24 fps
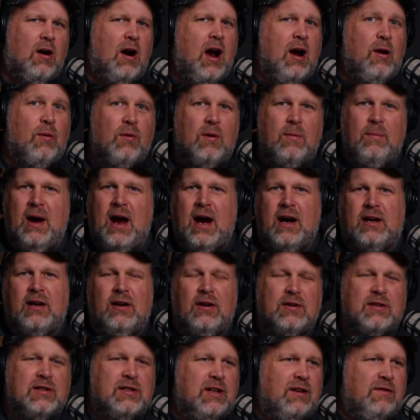right, we're back here
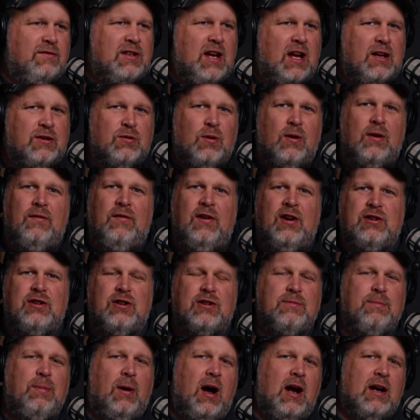at the Steve's Outdoor
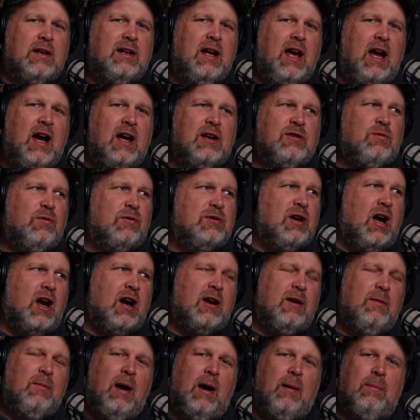Adventures podcast. We're
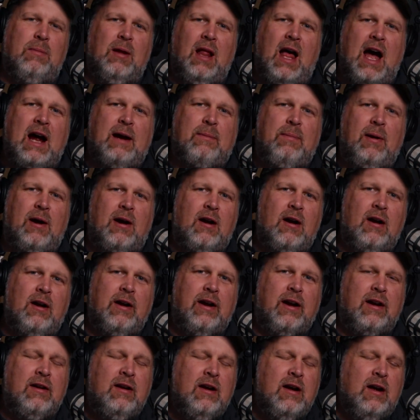talking about black bear
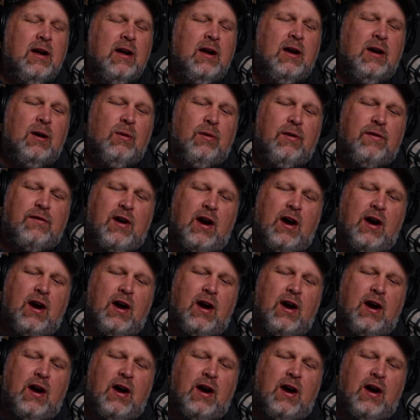hunting. We've